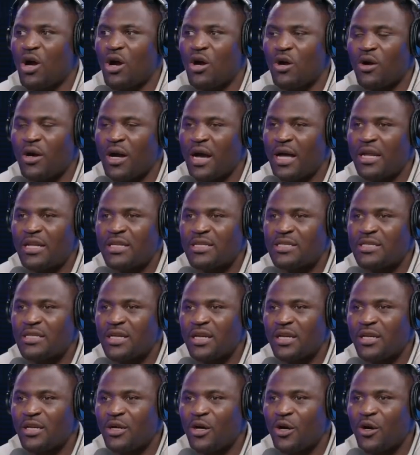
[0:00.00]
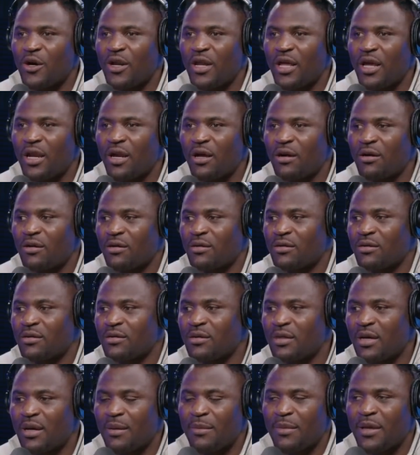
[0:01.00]
Oh, Adesanya all day long.
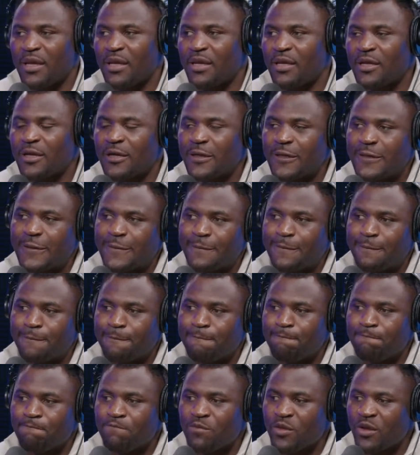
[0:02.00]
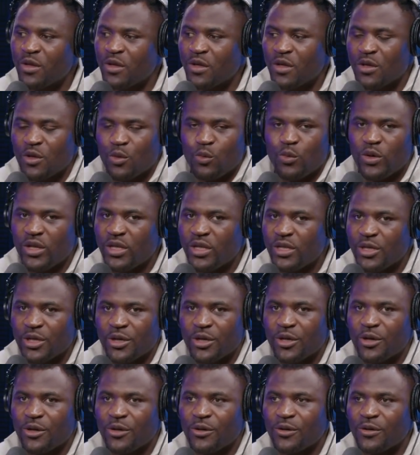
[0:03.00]
I mean,
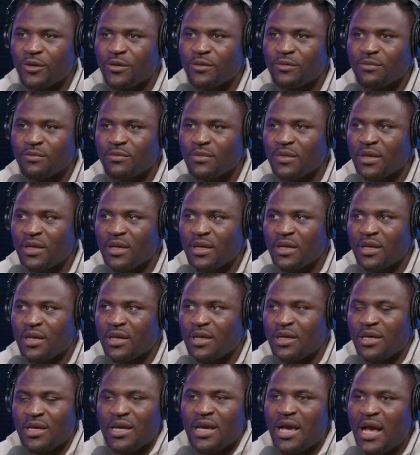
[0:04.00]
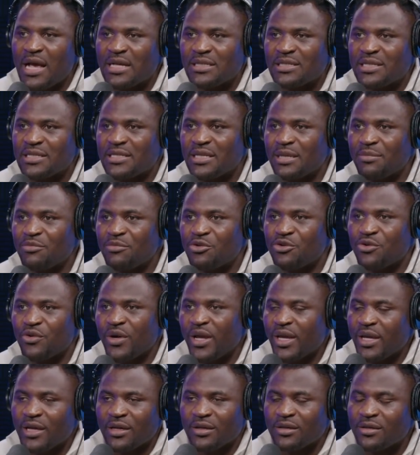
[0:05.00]
Whittaker, he has the same
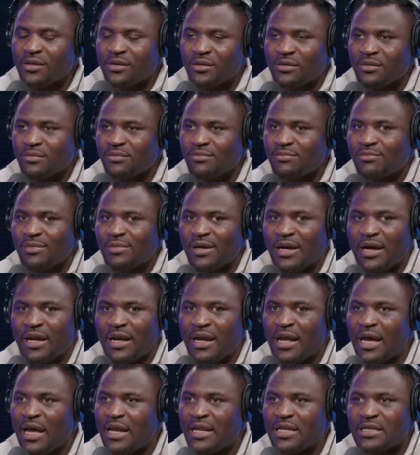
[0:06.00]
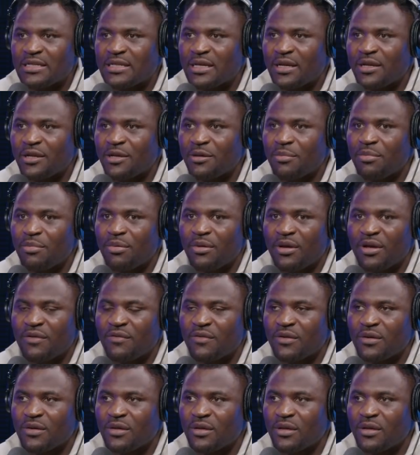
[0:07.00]
trick, and Adesanya
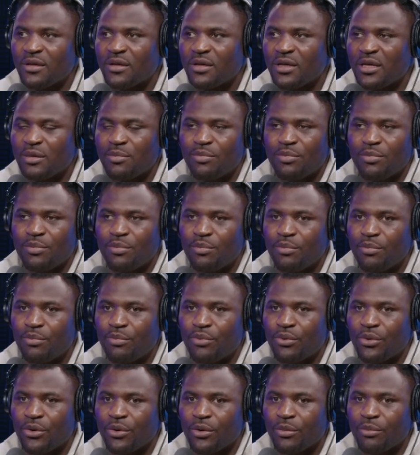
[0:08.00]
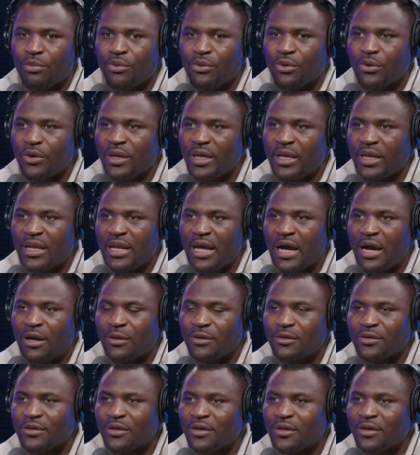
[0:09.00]
even broke it down.